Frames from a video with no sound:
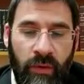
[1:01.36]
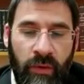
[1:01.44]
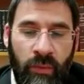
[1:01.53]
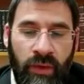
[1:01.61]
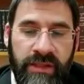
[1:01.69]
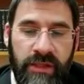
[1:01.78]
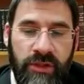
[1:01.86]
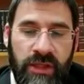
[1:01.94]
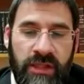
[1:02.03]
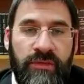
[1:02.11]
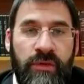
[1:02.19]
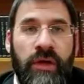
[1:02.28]
what is
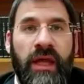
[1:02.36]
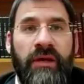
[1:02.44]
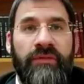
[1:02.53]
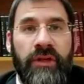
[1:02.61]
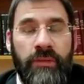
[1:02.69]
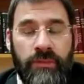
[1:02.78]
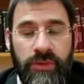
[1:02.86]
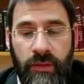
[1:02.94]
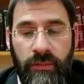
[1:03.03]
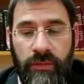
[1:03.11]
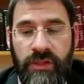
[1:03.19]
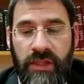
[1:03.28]
interesting is if you look carefully at the
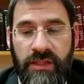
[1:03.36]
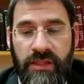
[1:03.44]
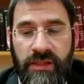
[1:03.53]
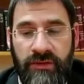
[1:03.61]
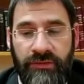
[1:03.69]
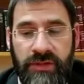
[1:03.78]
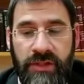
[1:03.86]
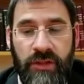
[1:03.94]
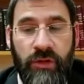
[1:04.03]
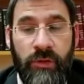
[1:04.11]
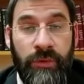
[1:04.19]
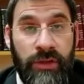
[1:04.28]
Pesukim, you'll see there's a difference in the
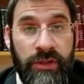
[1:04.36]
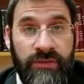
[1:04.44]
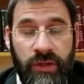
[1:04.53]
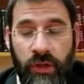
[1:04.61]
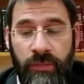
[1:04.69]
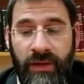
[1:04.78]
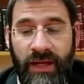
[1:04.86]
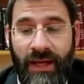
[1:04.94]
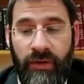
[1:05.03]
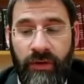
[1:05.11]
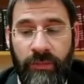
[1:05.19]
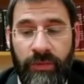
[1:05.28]
Korbanos. Vayom El
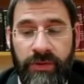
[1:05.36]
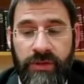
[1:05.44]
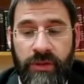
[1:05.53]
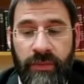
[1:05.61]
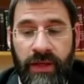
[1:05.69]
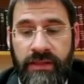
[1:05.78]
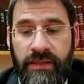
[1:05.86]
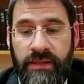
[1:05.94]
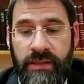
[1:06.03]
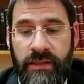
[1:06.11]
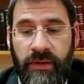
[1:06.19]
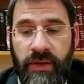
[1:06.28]
Ahara in Pasuk base,
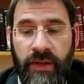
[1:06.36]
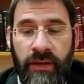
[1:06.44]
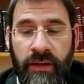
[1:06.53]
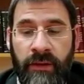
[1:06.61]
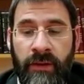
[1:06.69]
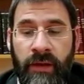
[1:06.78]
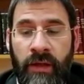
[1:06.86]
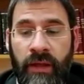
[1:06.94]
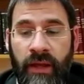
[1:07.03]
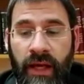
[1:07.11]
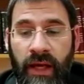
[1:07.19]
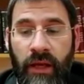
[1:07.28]
right?
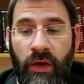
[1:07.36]
You